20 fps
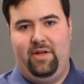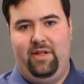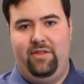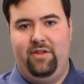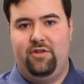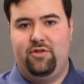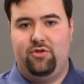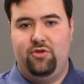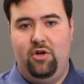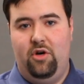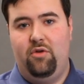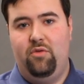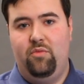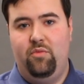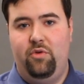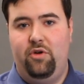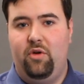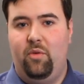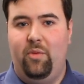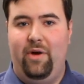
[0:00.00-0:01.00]
And there's no
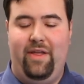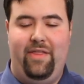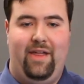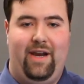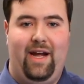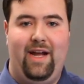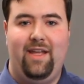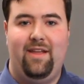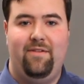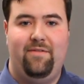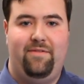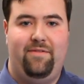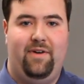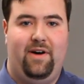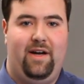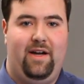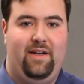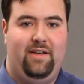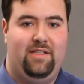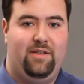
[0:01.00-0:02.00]
real way that I can
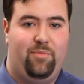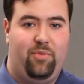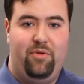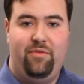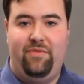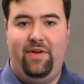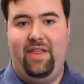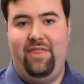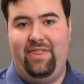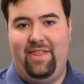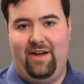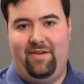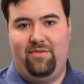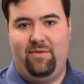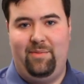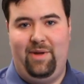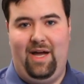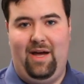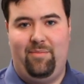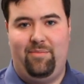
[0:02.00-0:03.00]
find to prevent that
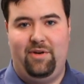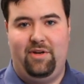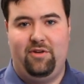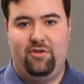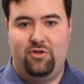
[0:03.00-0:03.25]
from happening.